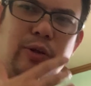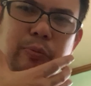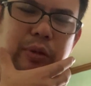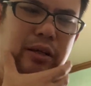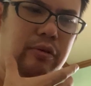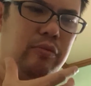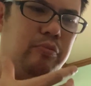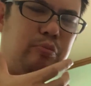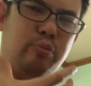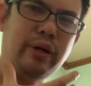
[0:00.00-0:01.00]
you're being
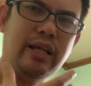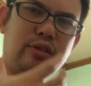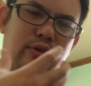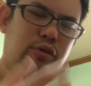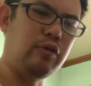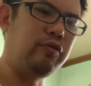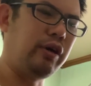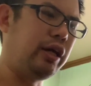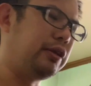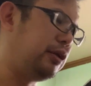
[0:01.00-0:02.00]
pressed or
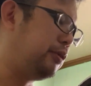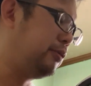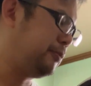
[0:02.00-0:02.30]
suffocated